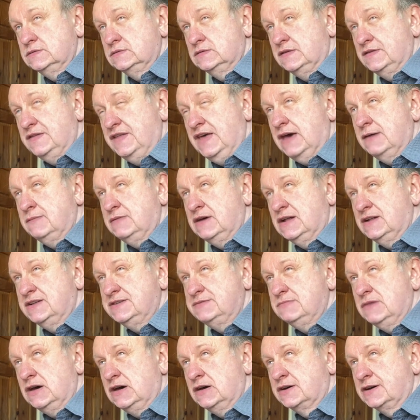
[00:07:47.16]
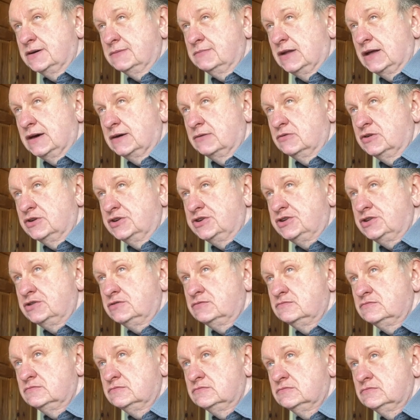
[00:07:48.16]
The ML is markup language.
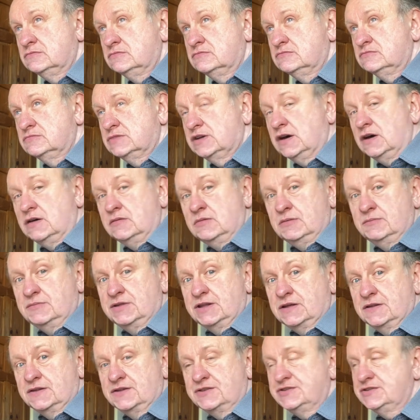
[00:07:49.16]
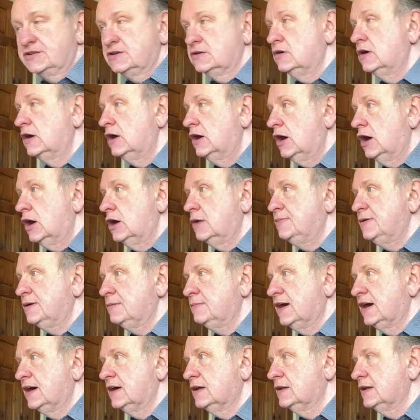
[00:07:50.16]
Can't remember the other two.
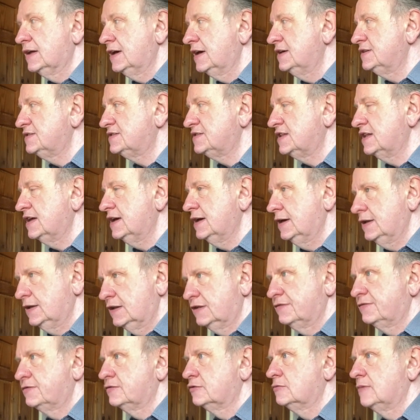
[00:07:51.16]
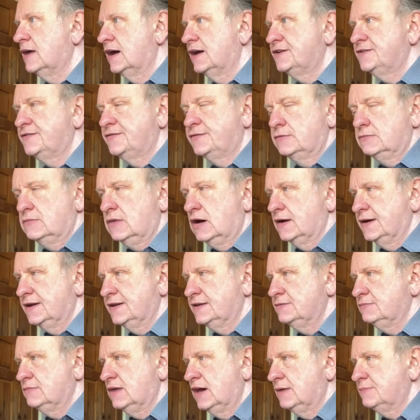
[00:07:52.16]
OPML is the format for
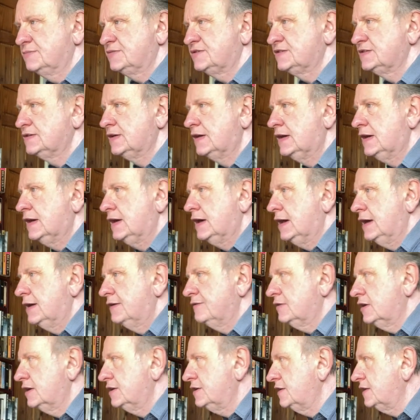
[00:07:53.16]
mind maps. If I do